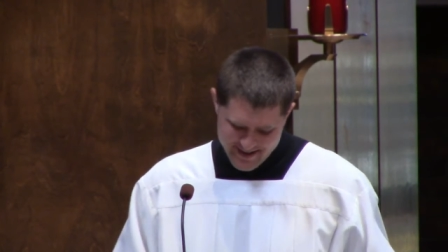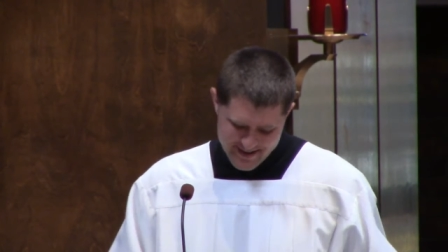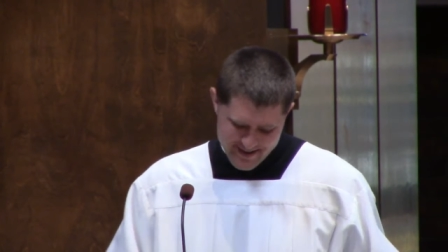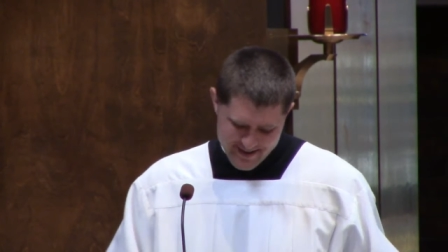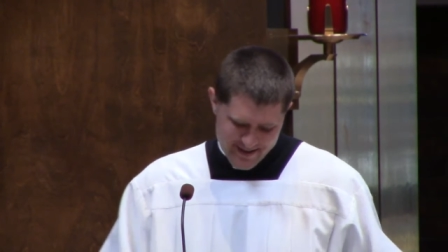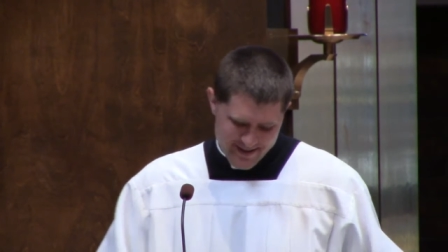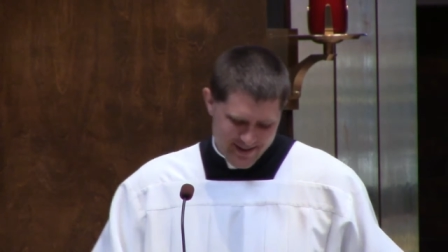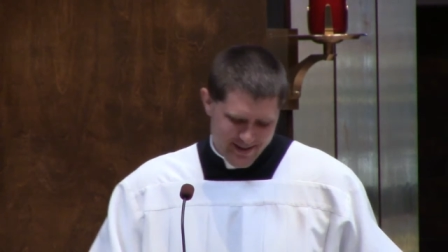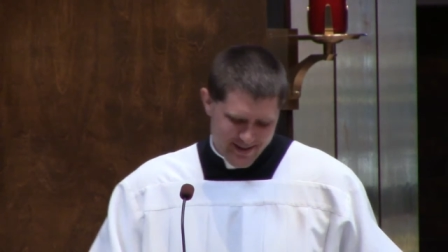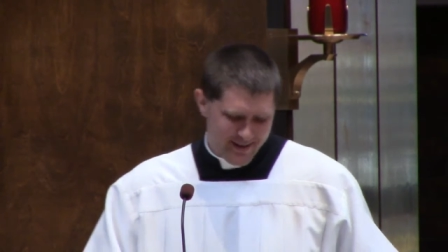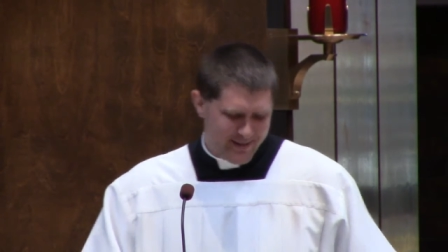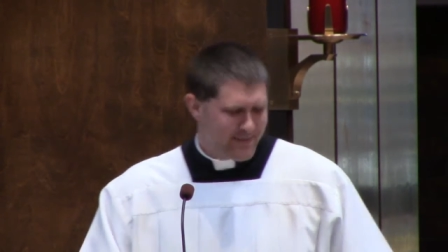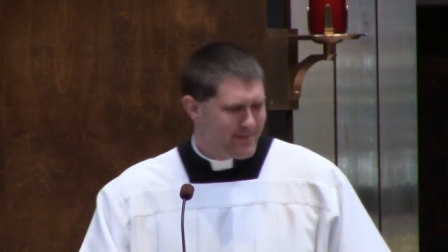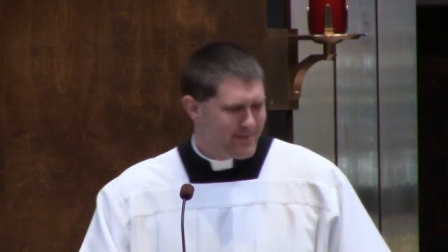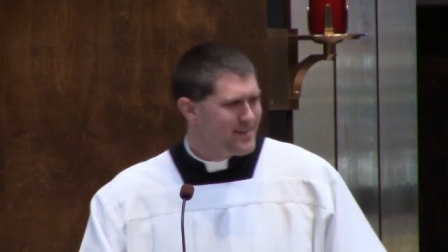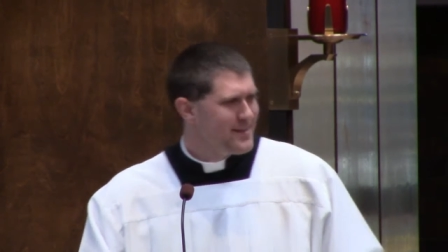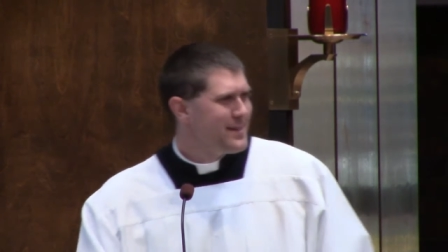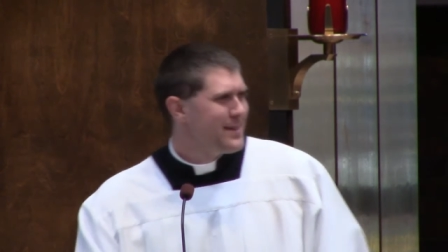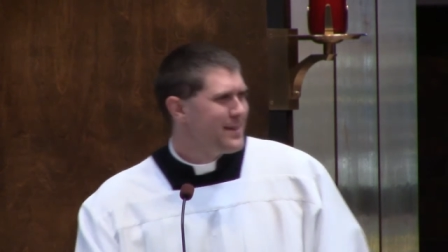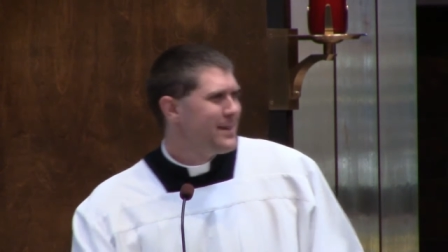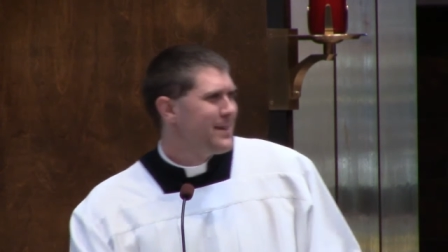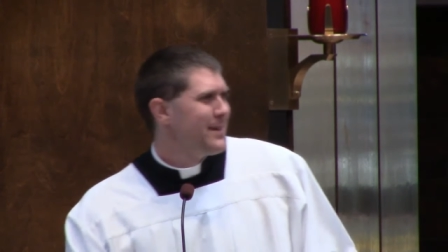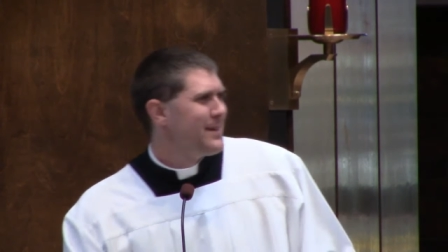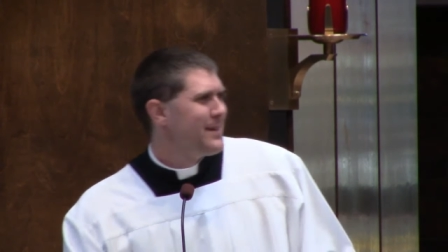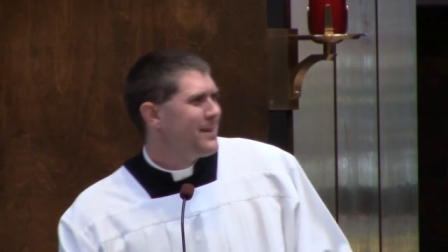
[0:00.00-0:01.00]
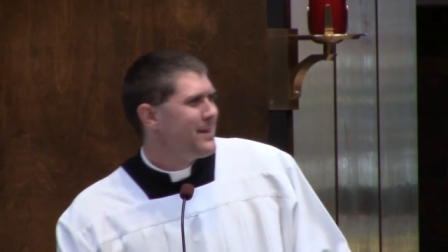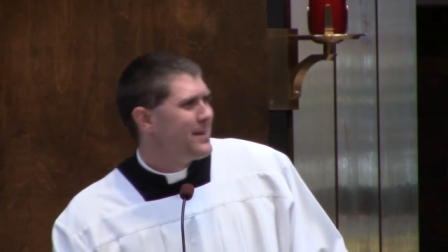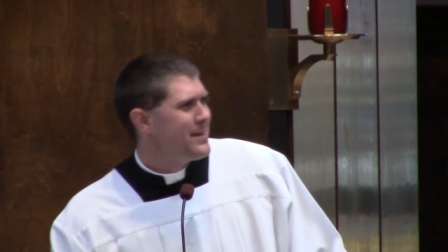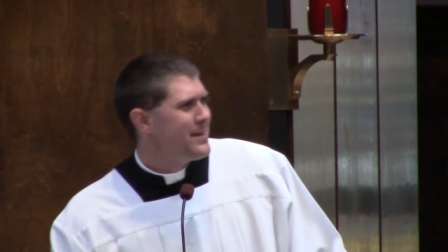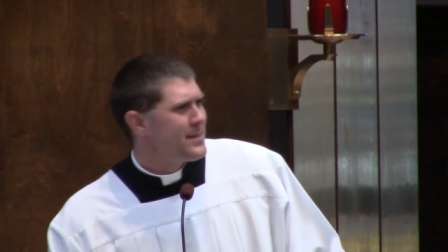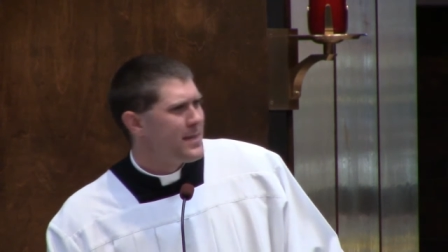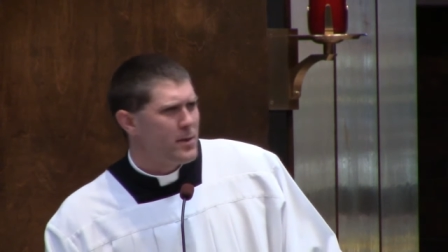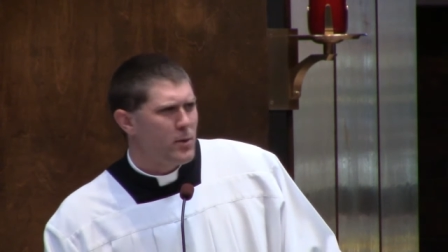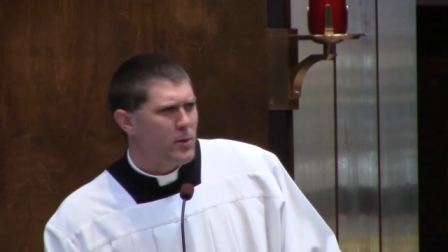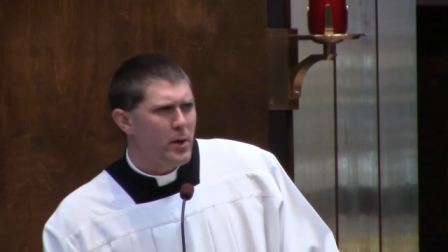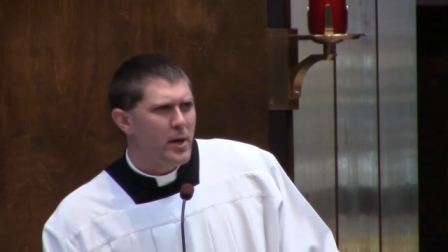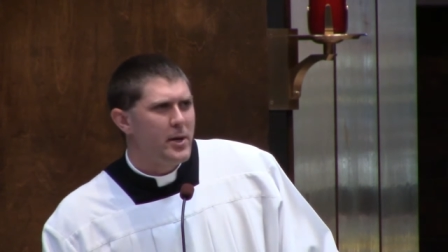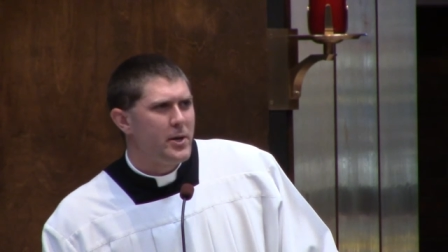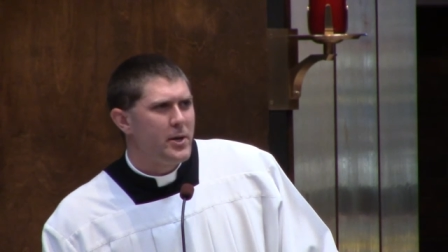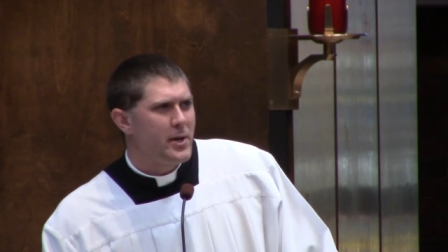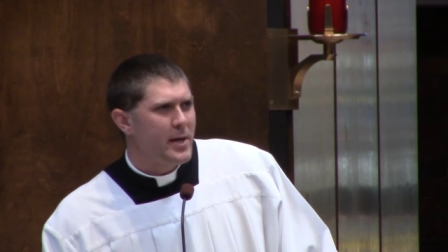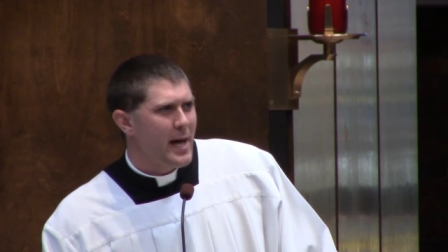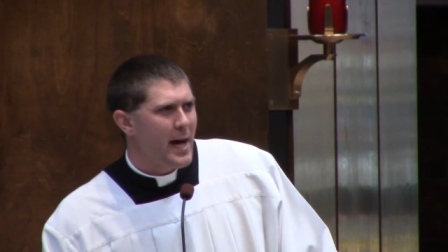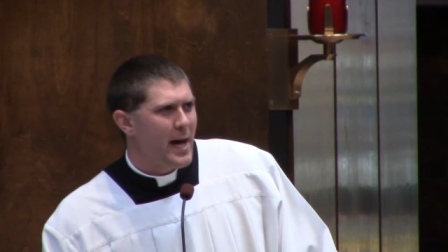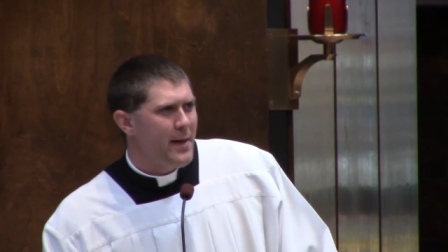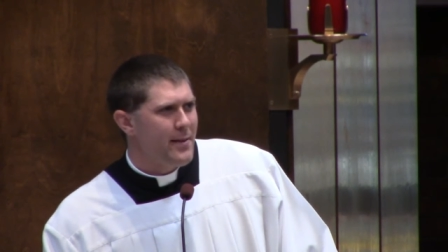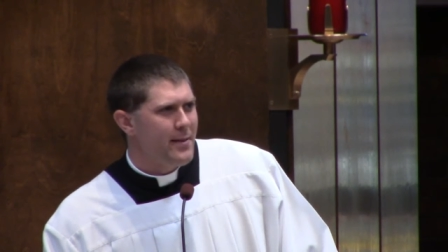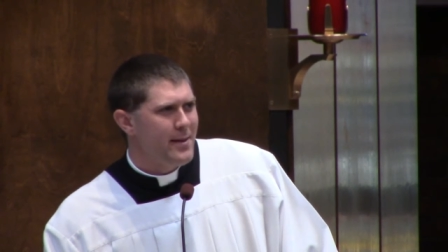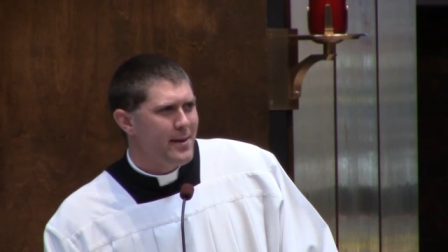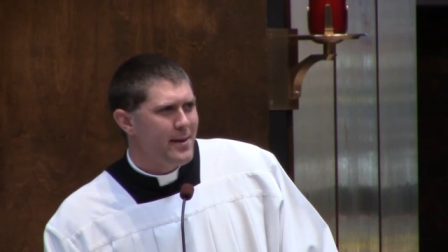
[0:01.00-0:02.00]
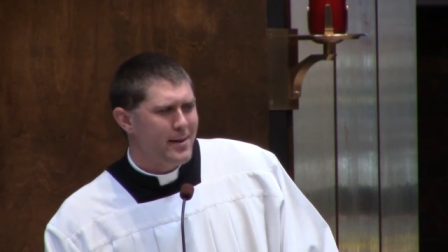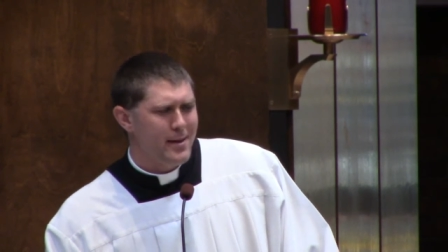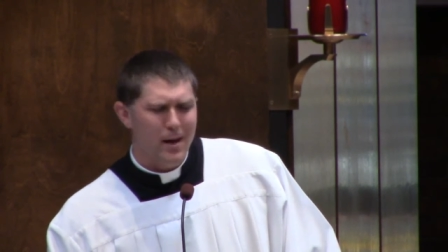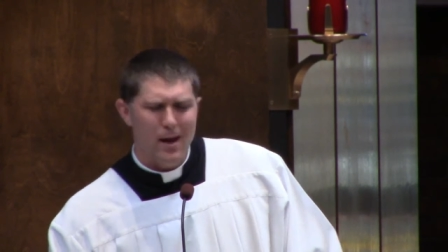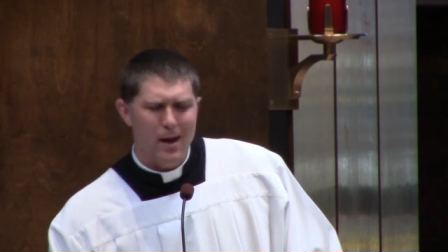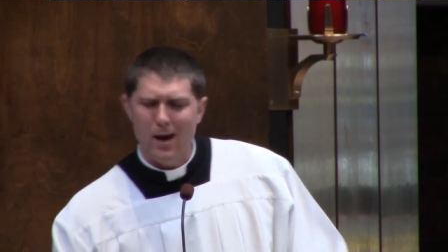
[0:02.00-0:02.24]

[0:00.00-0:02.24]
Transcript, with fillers: you know. He's like, Well, are you Catholic?